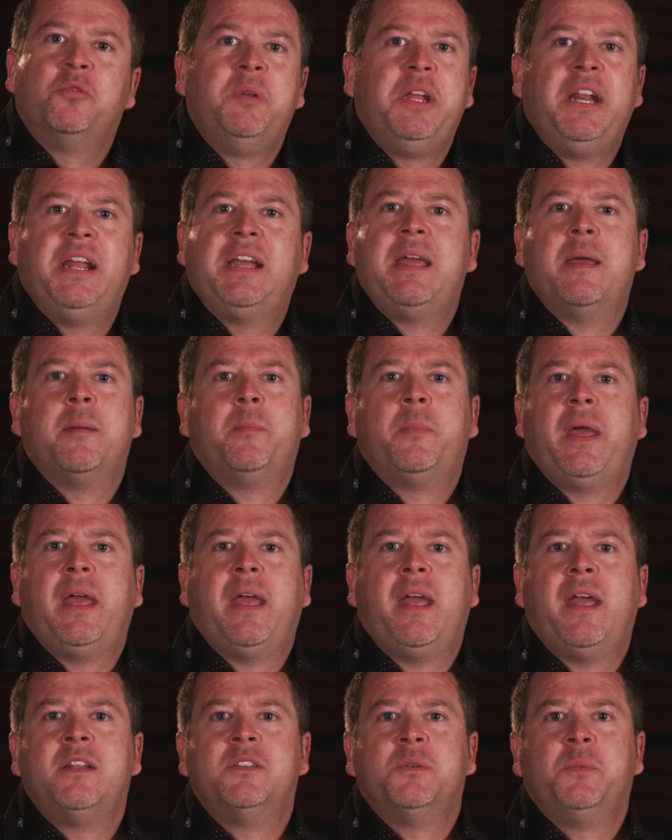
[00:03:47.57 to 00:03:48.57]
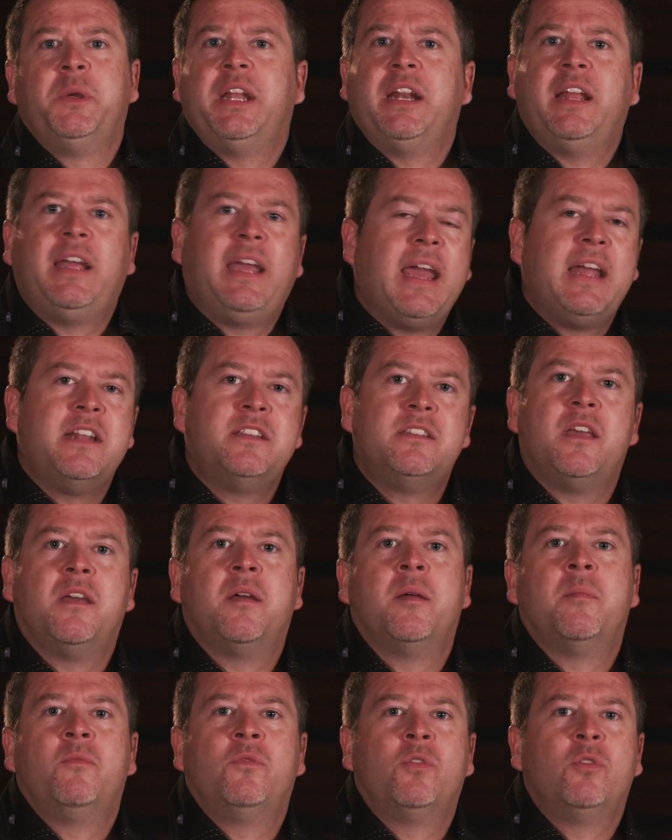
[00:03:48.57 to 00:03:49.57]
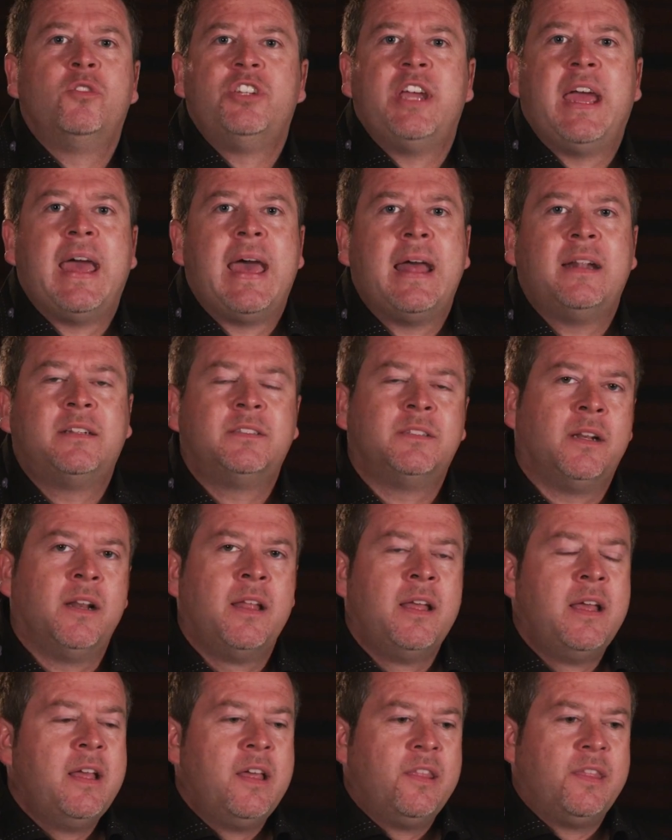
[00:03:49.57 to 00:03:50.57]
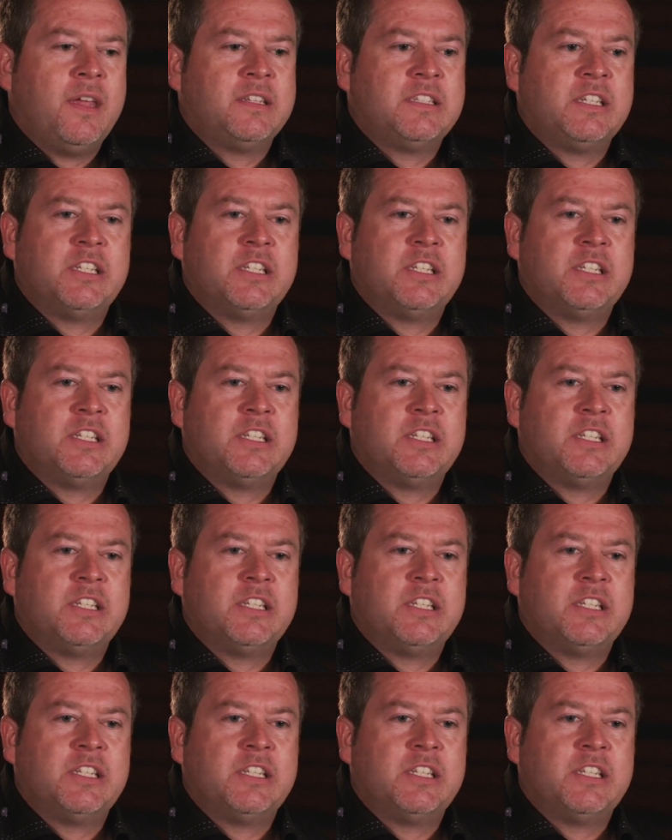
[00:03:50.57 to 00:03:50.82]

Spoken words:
media campaigns and we can engage them through chats and things."